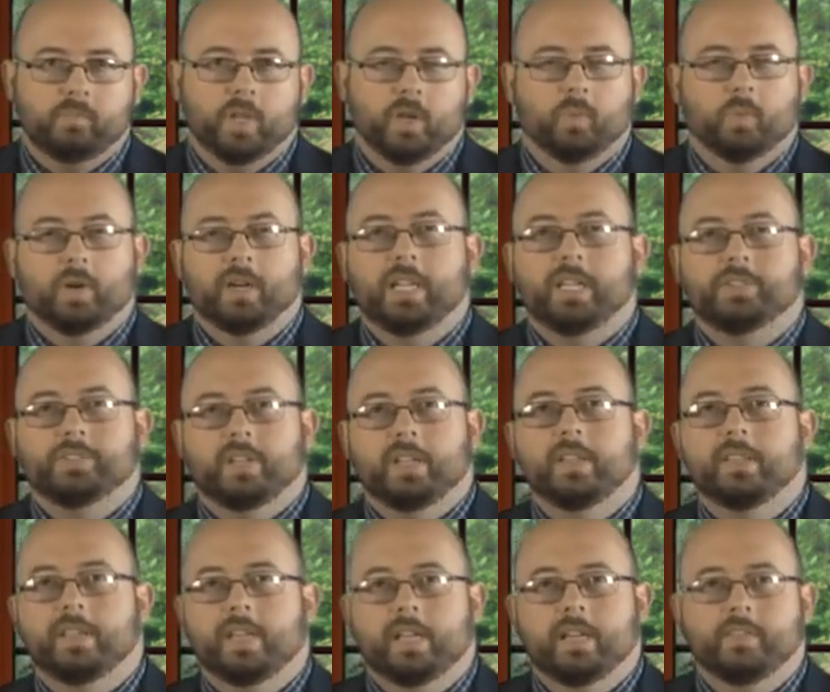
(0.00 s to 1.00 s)
What is
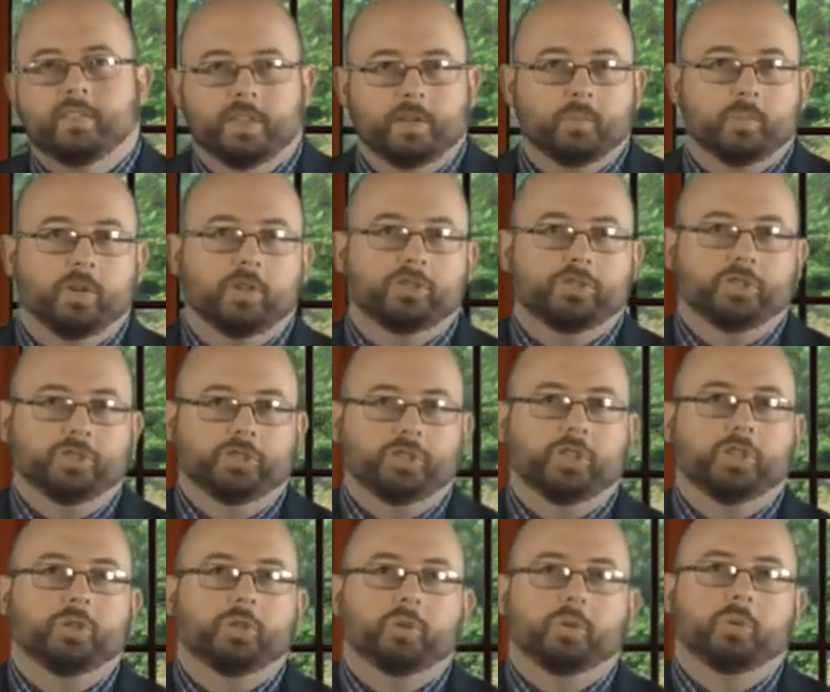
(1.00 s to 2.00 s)
it then that we're to
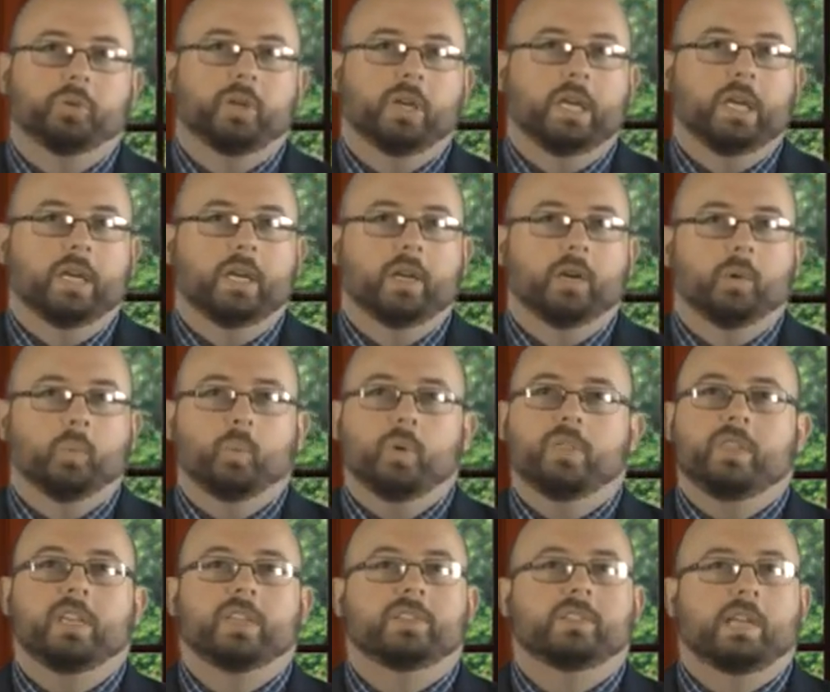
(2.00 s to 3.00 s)
do with
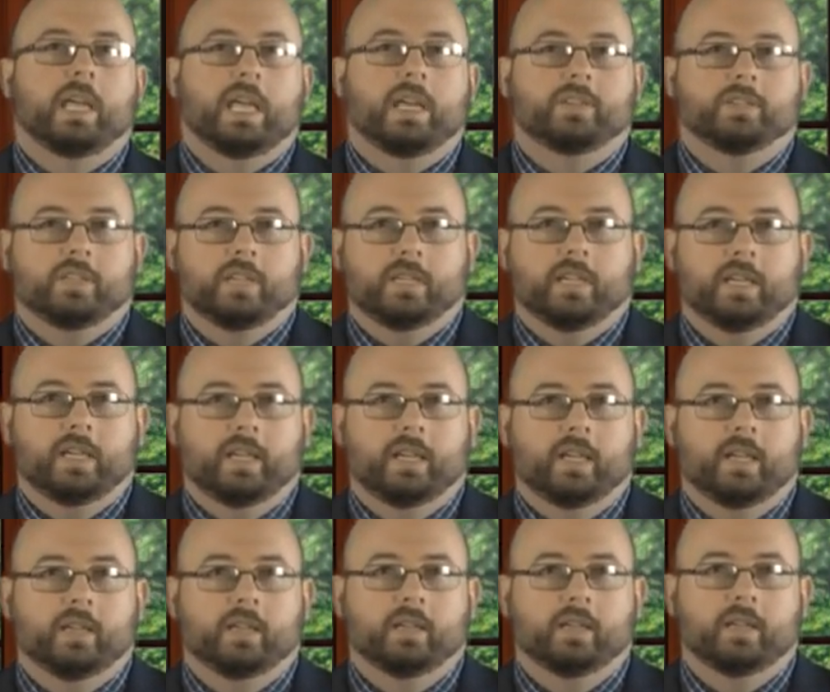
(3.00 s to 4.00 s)
this text
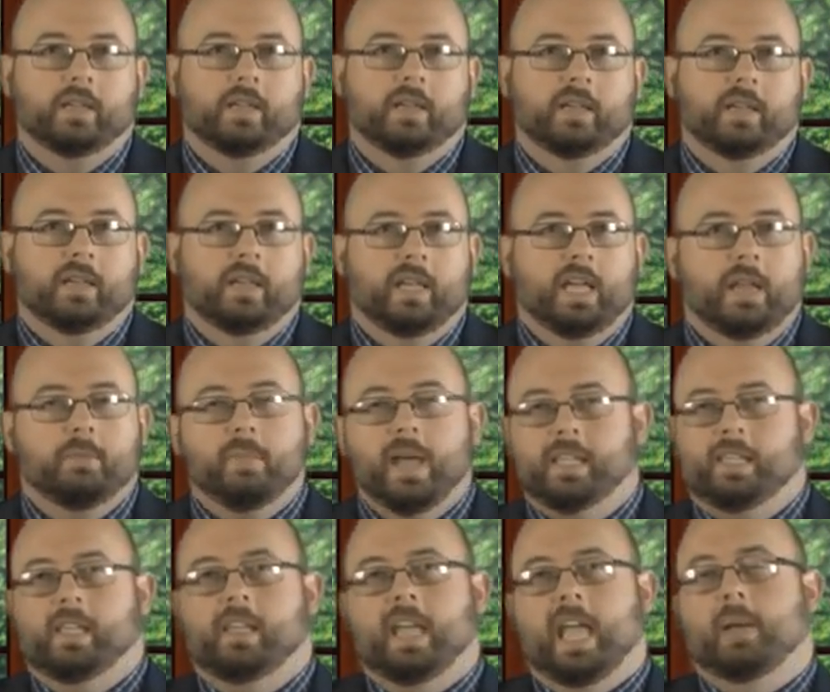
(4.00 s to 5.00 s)
today? In
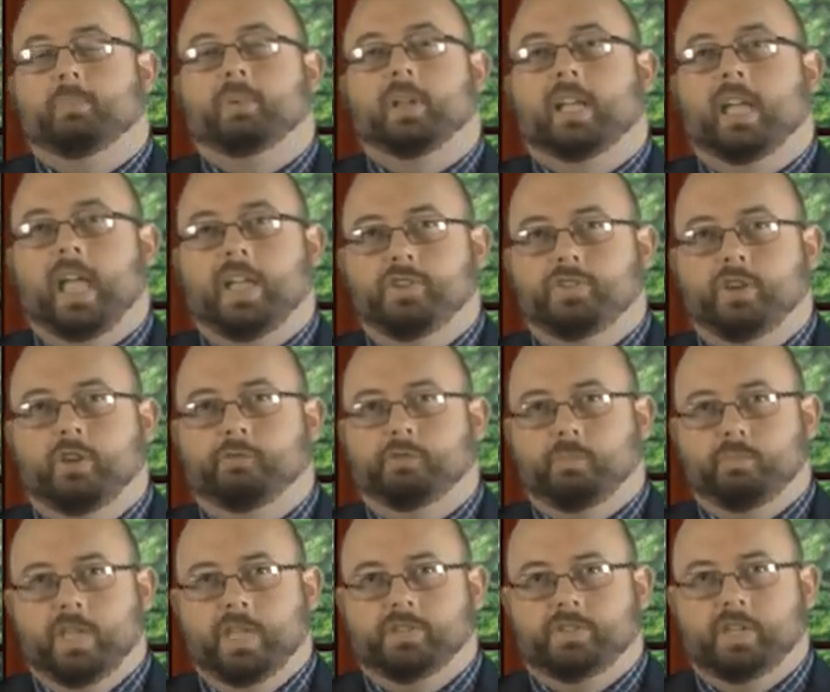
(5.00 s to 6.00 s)
making application
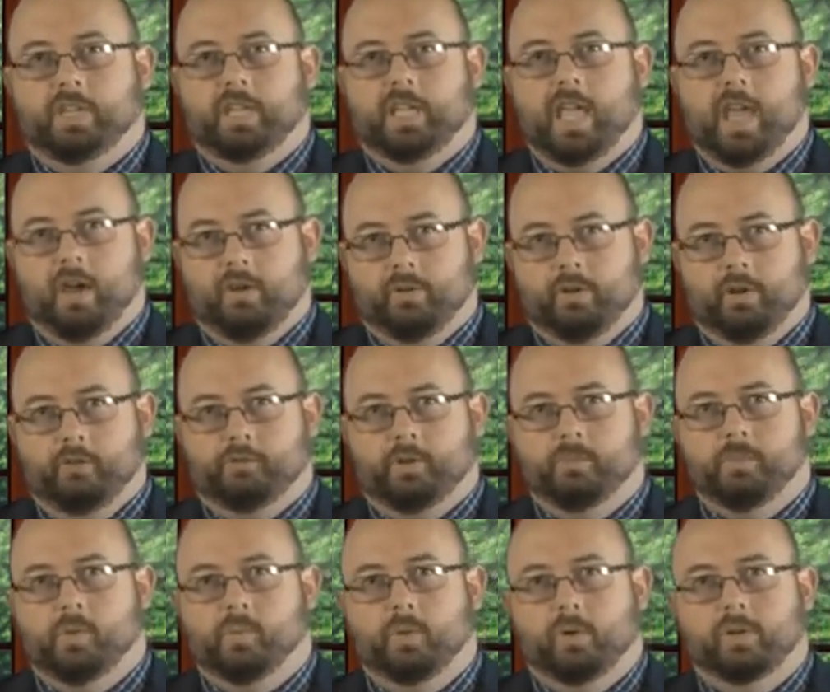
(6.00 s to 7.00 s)
from this encounter and from
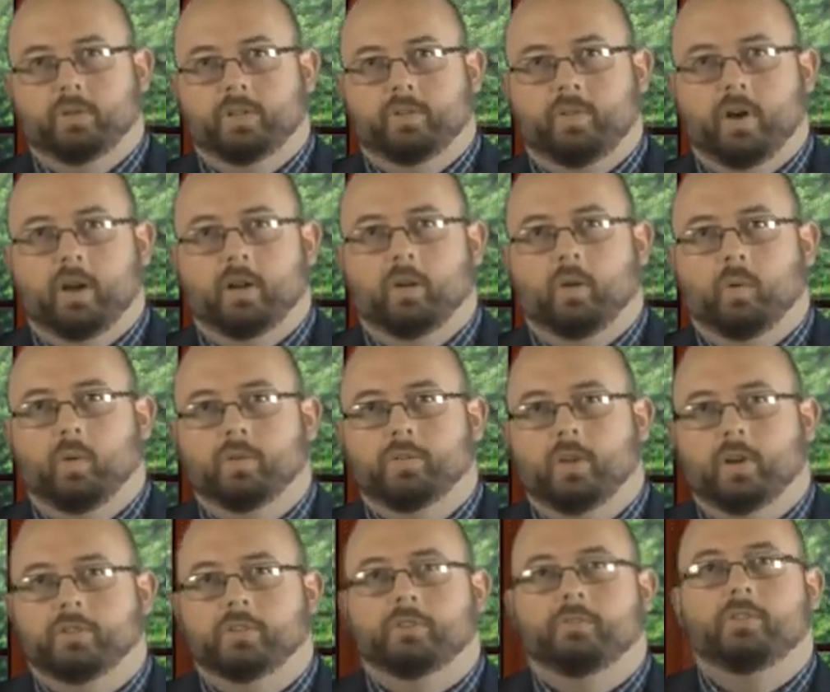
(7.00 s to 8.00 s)
the words of our Lord,
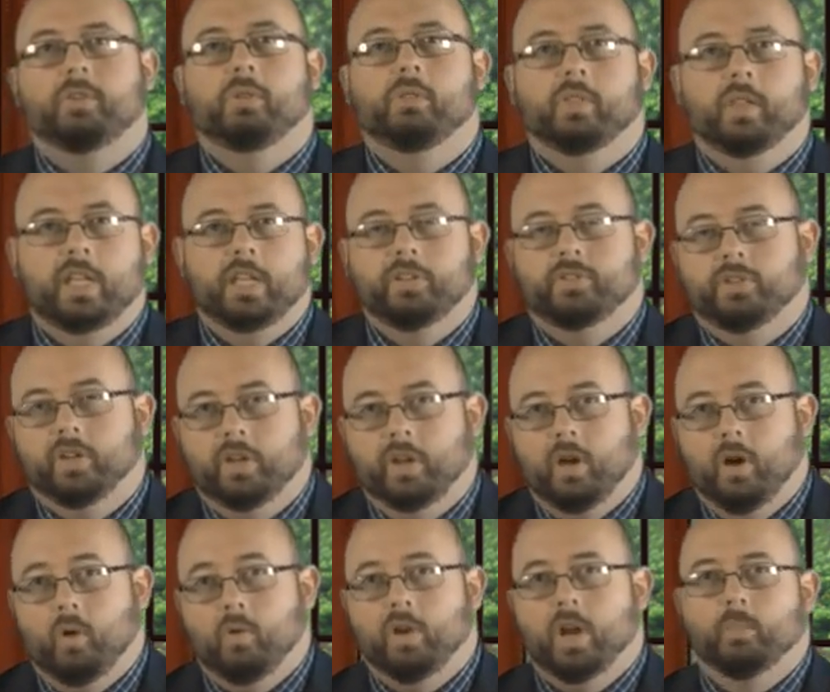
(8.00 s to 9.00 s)
there's a few things to
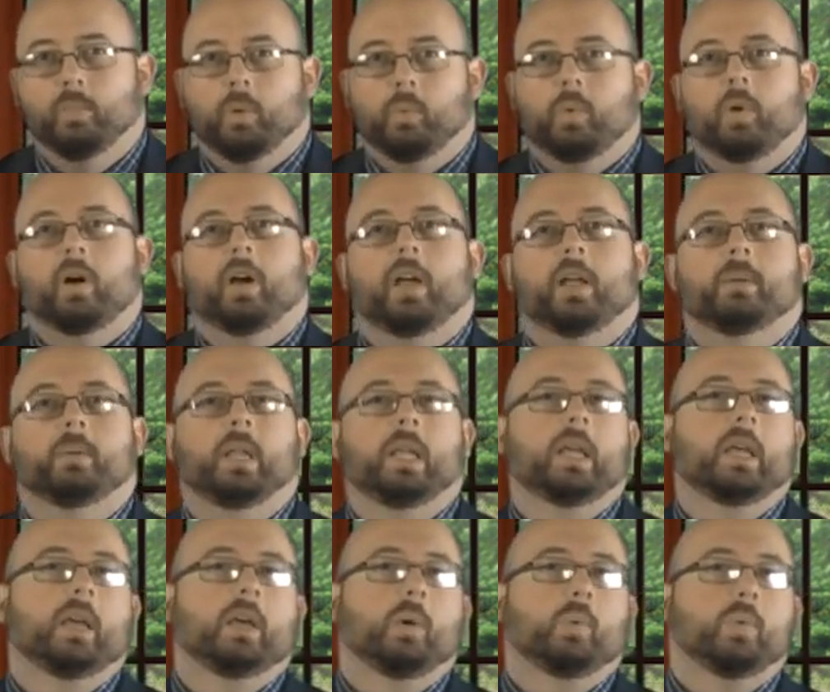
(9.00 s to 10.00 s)
note. Number one,
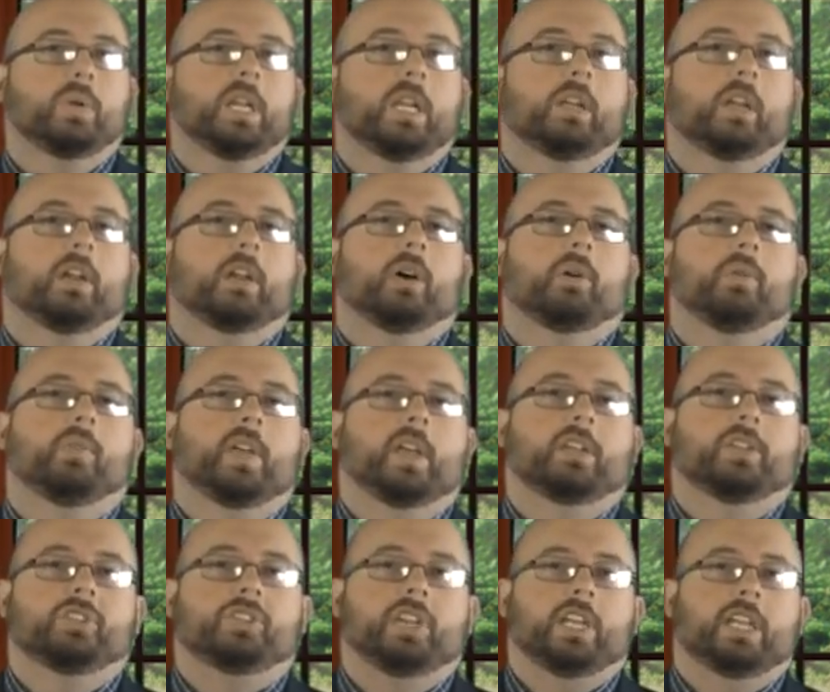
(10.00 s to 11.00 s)
we need to note
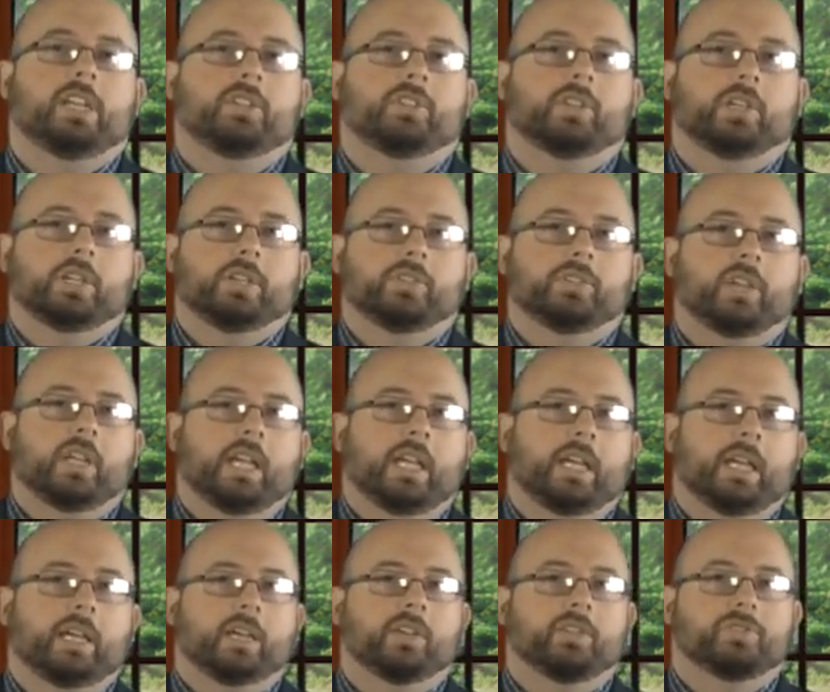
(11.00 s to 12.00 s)
that Jesus
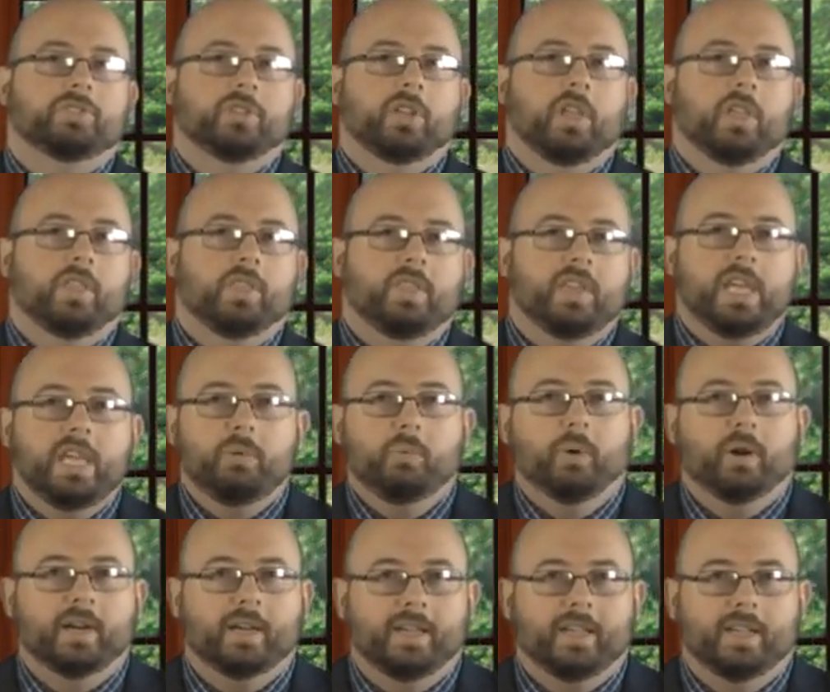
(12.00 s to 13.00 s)
is the
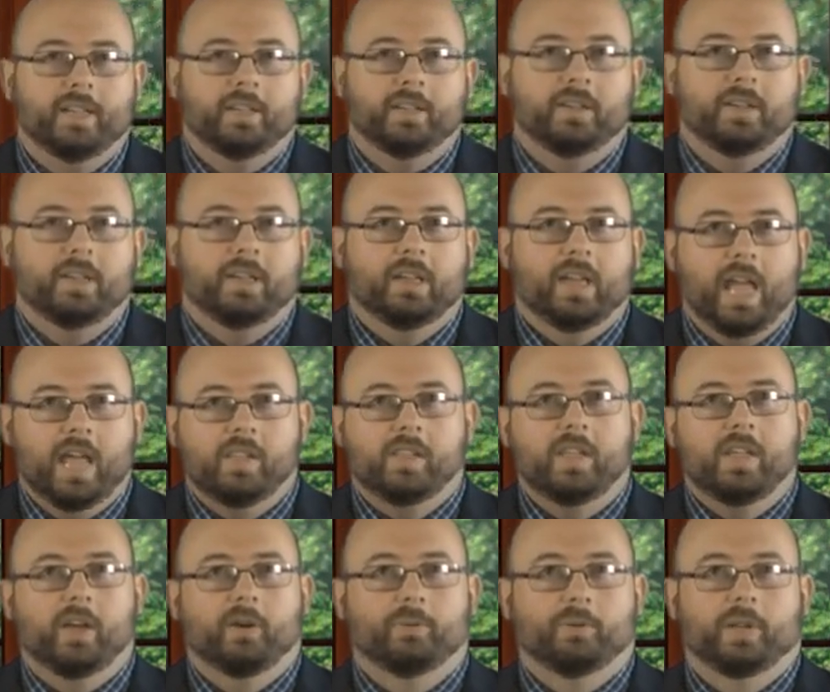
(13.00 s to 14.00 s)
way and
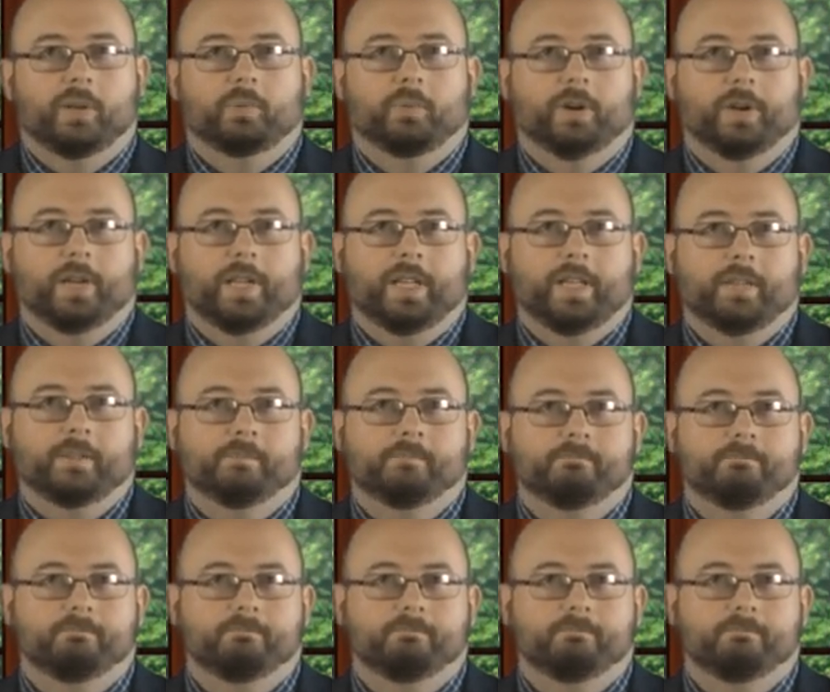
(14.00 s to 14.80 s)
the only way.